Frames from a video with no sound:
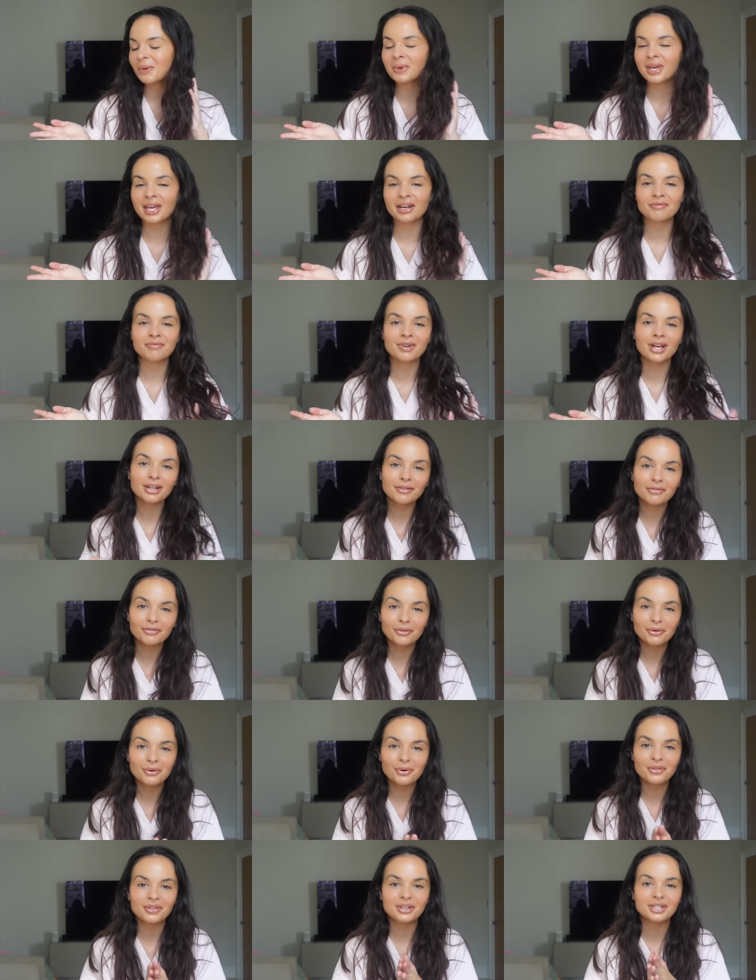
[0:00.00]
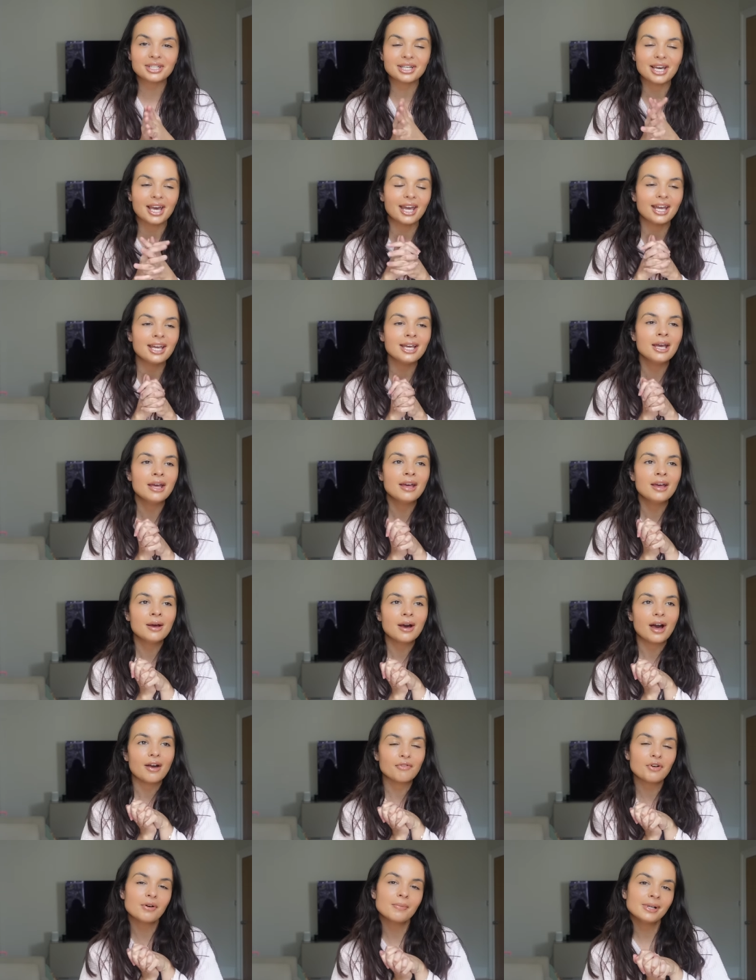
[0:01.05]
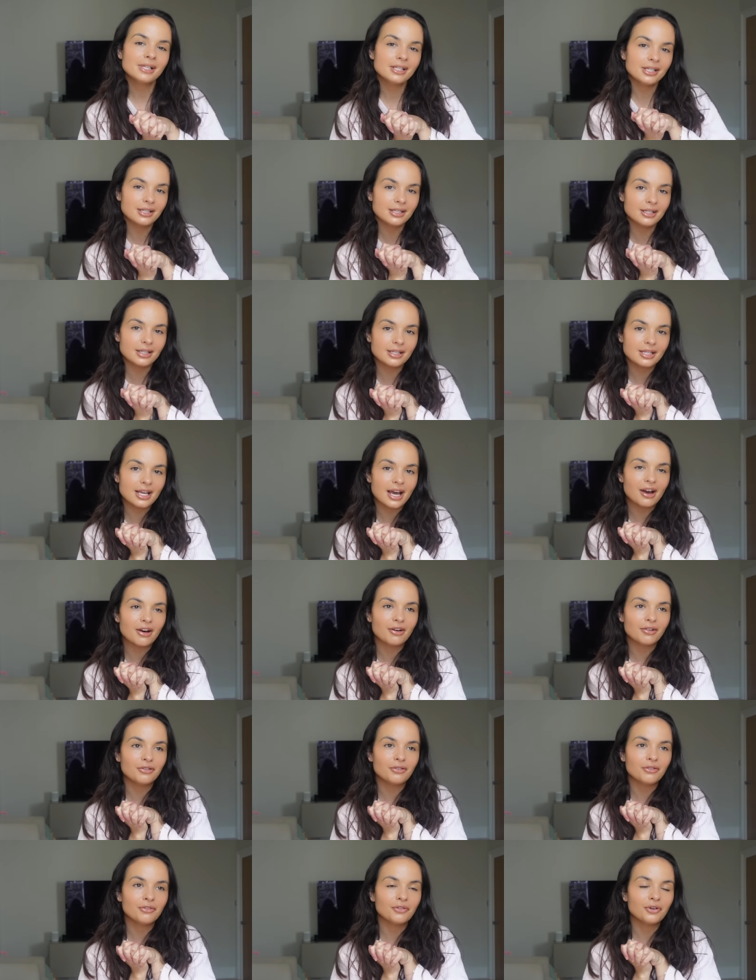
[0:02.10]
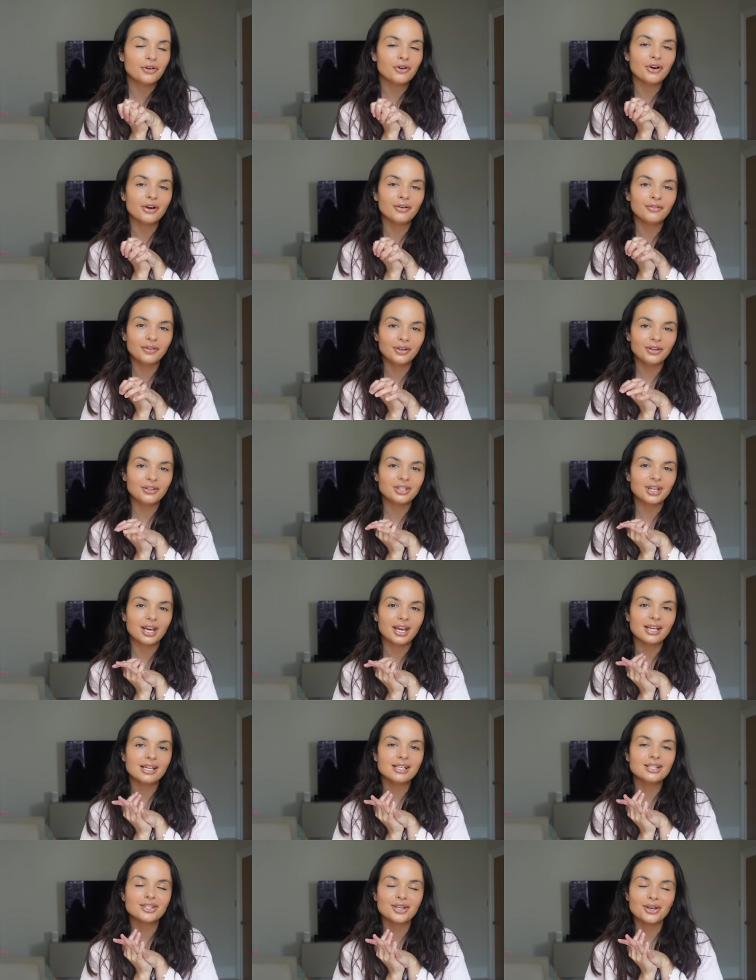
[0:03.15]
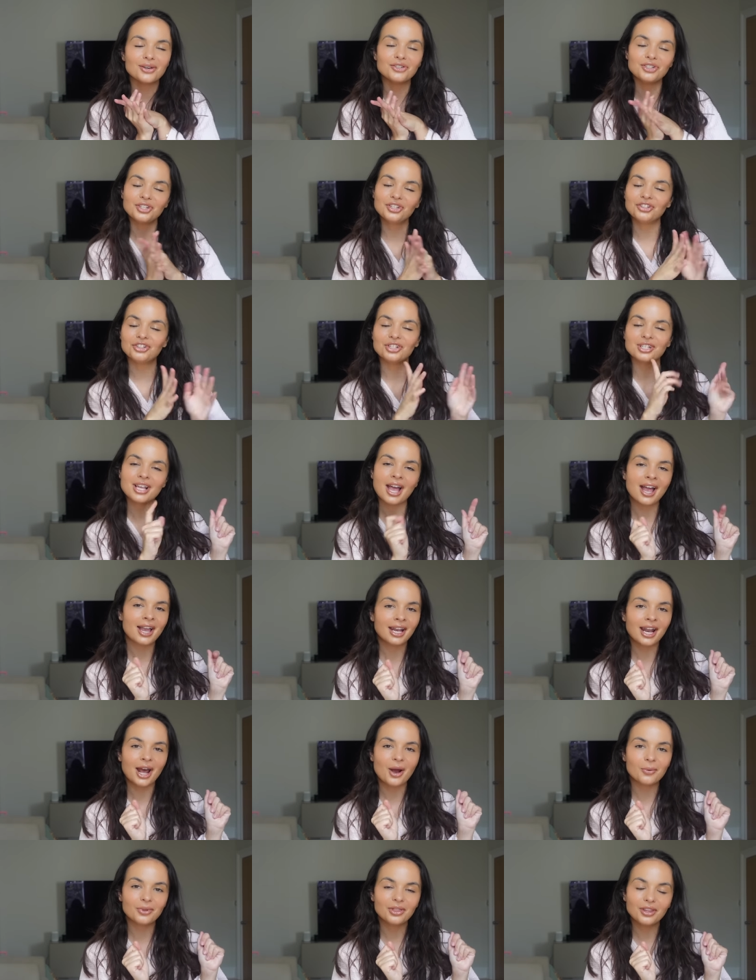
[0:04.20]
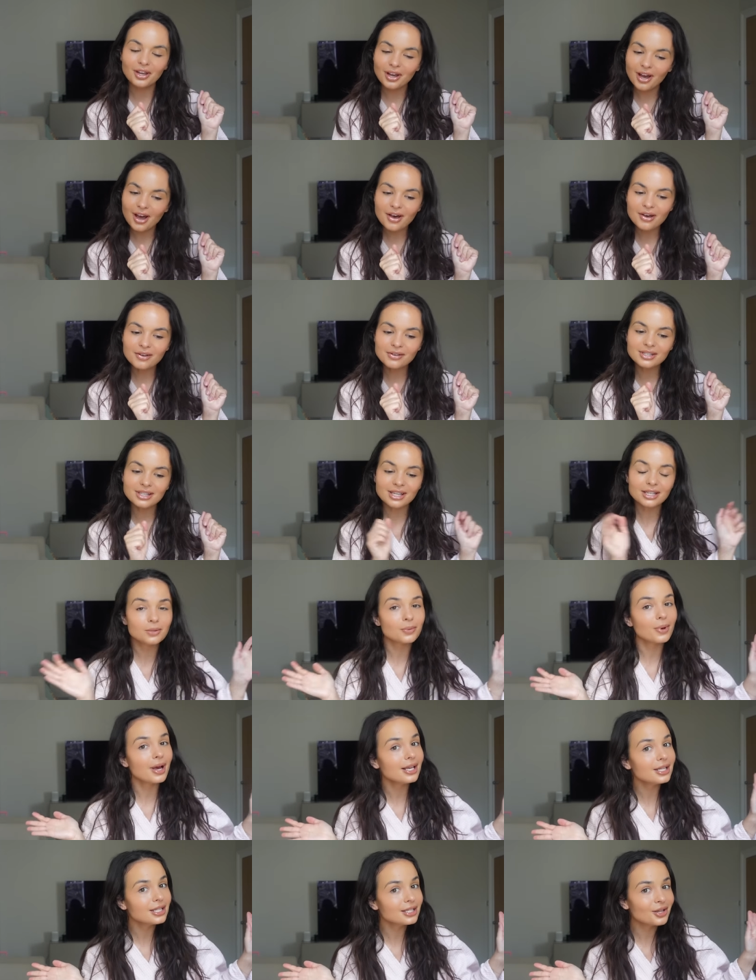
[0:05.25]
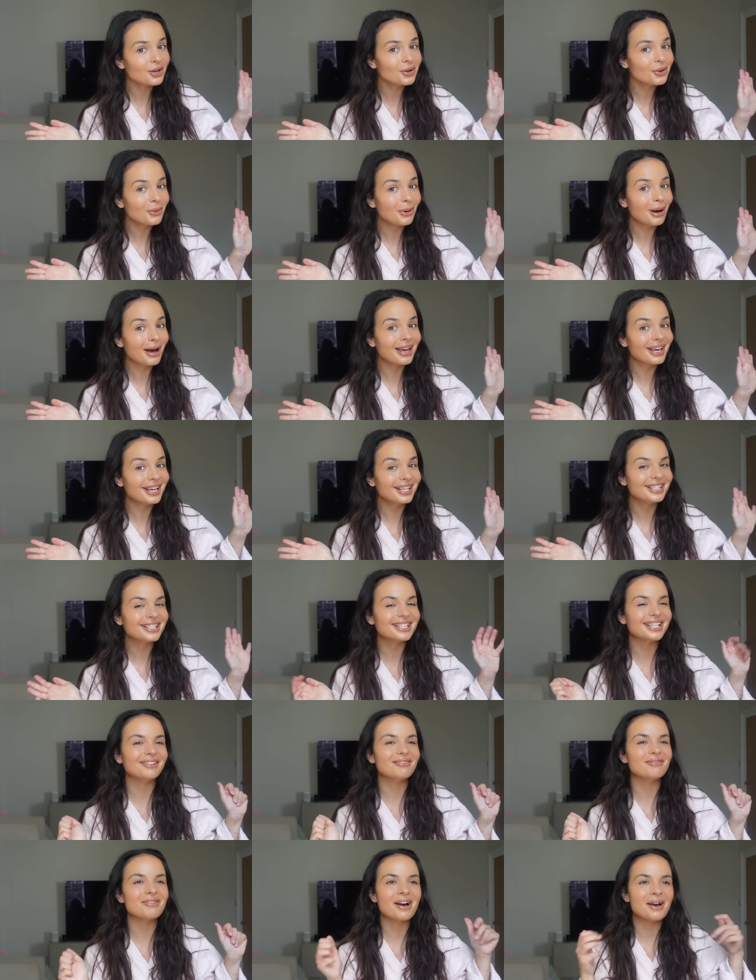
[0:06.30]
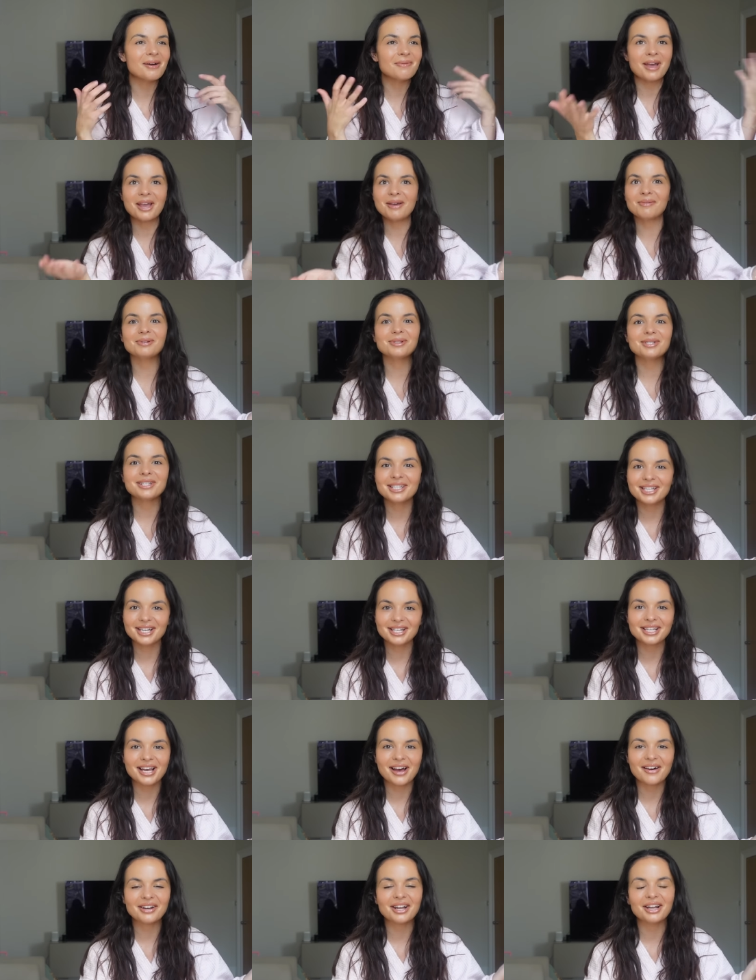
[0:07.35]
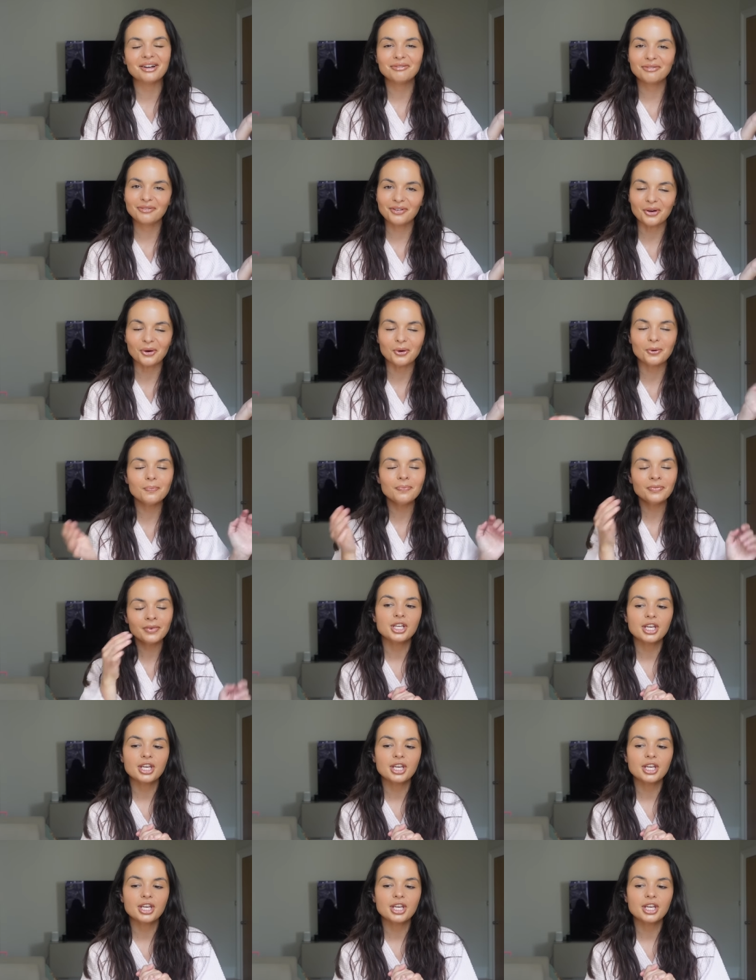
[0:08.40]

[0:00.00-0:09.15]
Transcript: I'm getting ready for the day. I've got my sister down for a few days, so she's just hanging out the girls, that's why it's so quiet and why I'm able to sit down and film.